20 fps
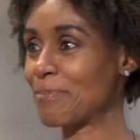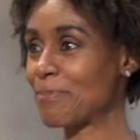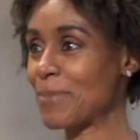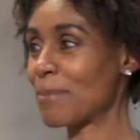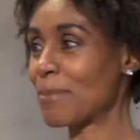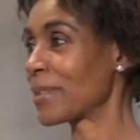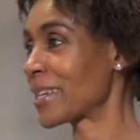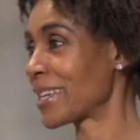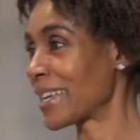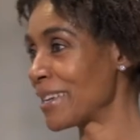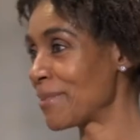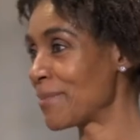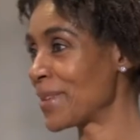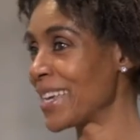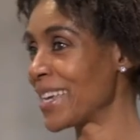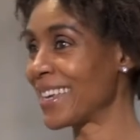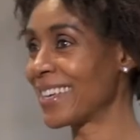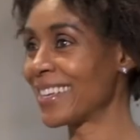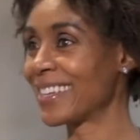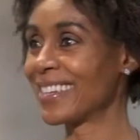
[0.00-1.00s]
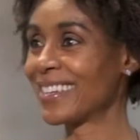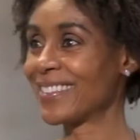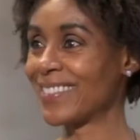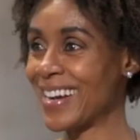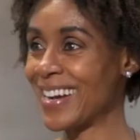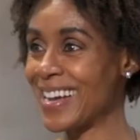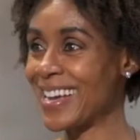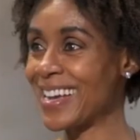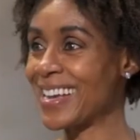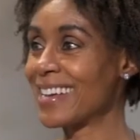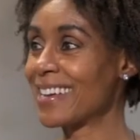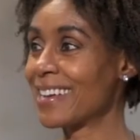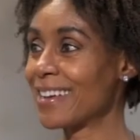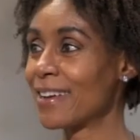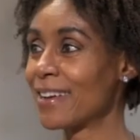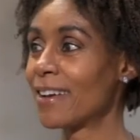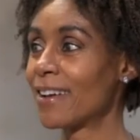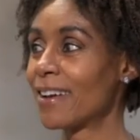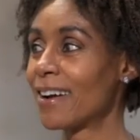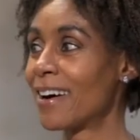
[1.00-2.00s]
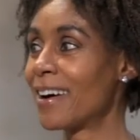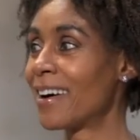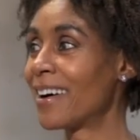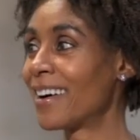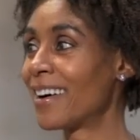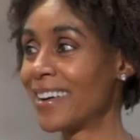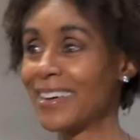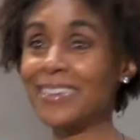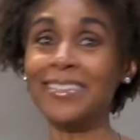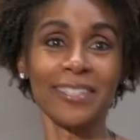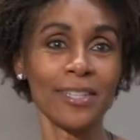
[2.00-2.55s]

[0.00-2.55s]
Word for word: Public Enemy, yeah. right? uh,